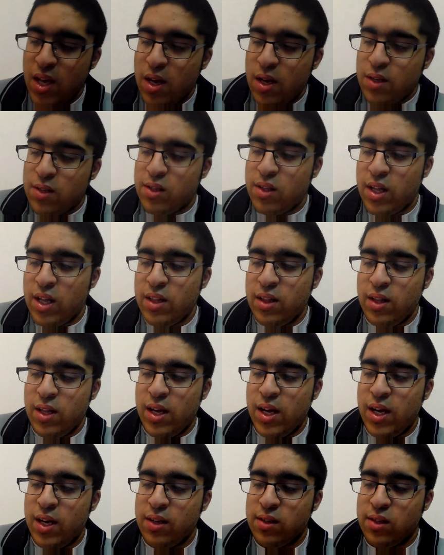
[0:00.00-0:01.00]
So then
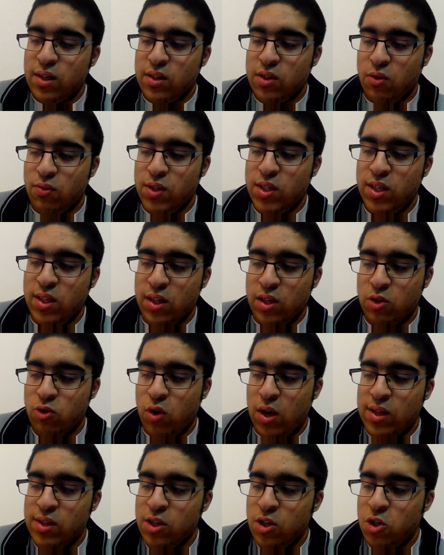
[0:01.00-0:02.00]
here it says obviously the
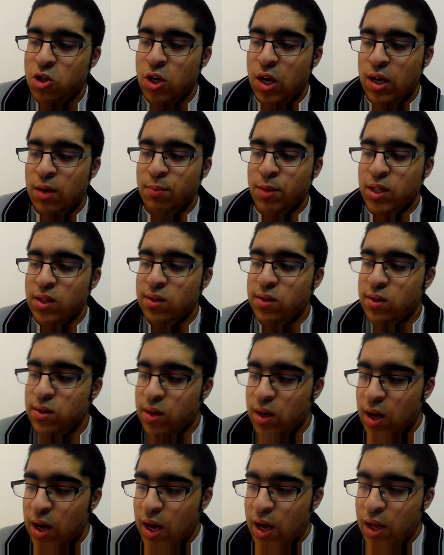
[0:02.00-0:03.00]
transition elements,
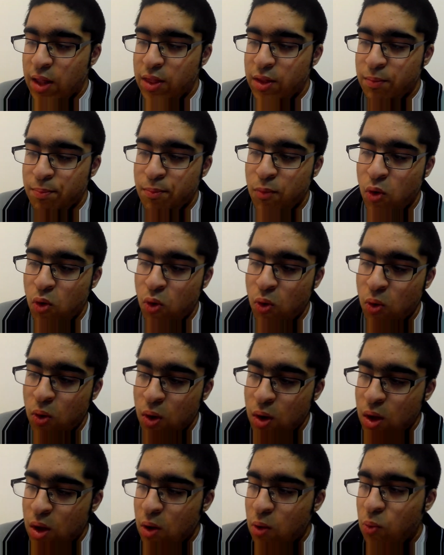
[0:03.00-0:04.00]
the
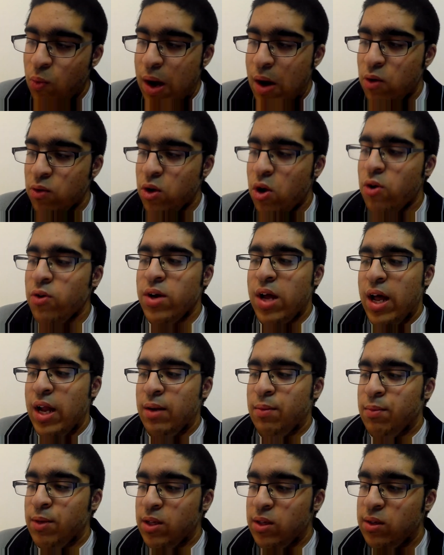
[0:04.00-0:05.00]
more well-known
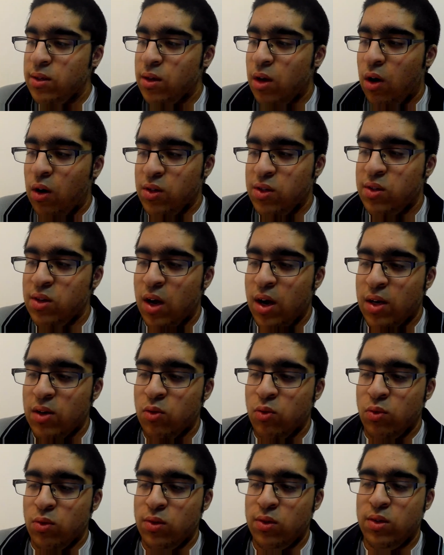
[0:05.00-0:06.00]
elements are
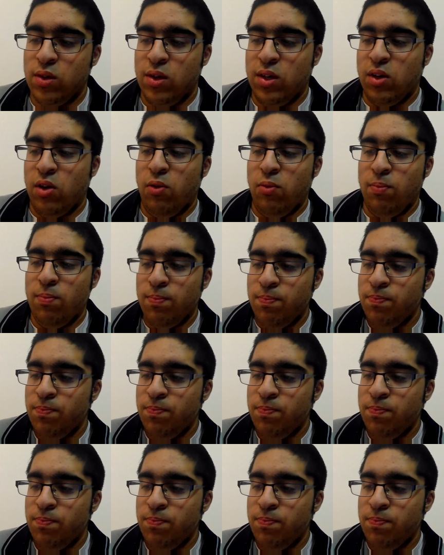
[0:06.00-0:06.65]
circled. So you